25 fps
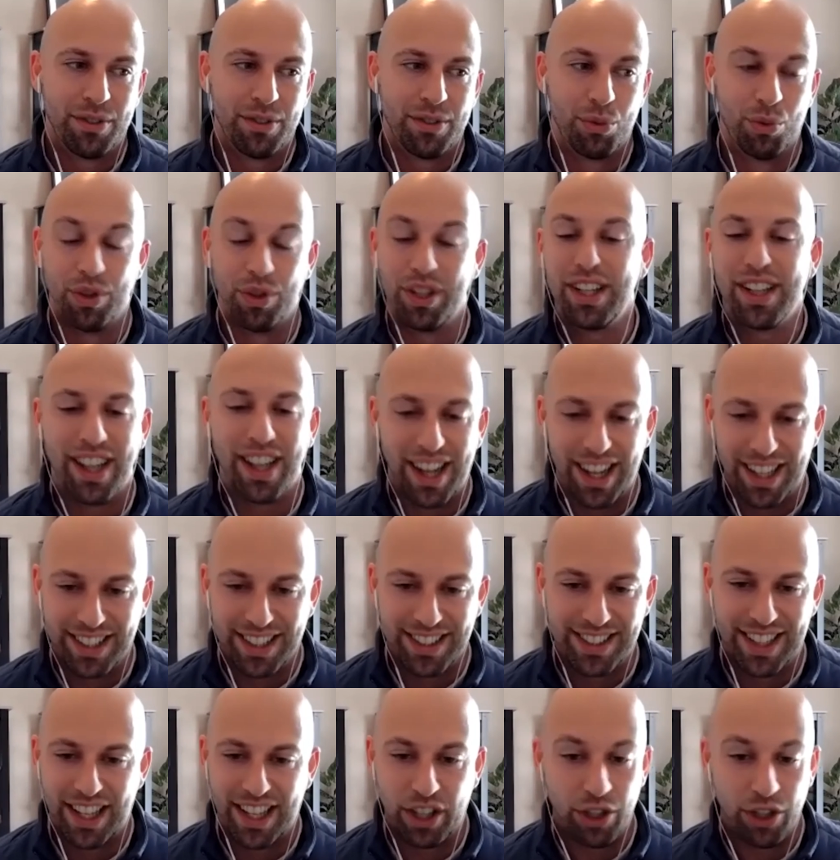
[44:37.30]

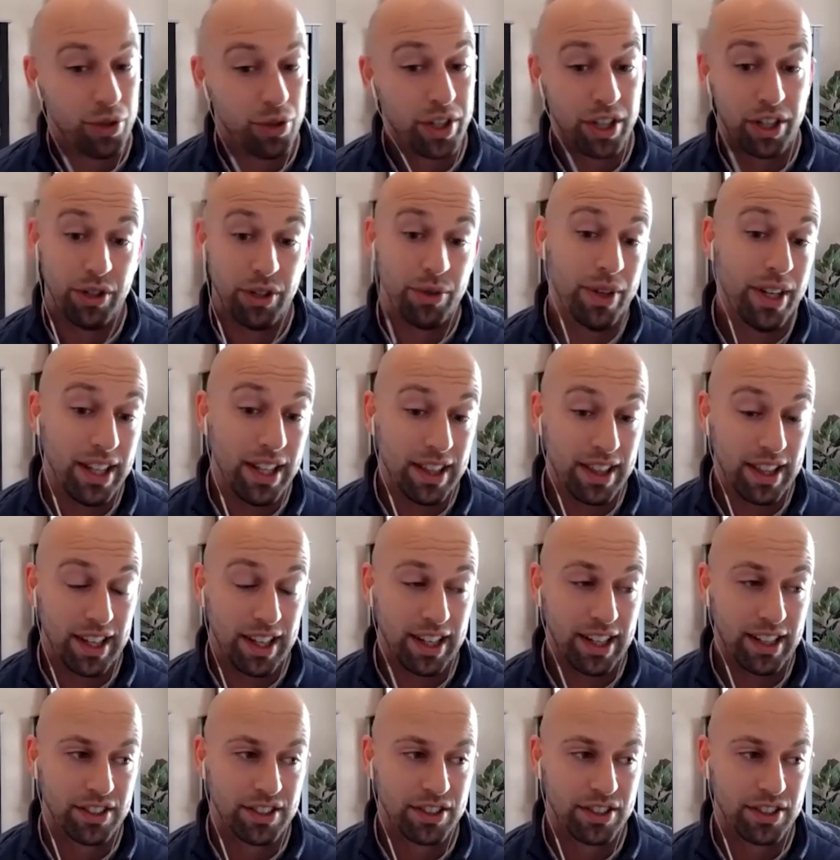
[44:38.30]
realize that you can do anything.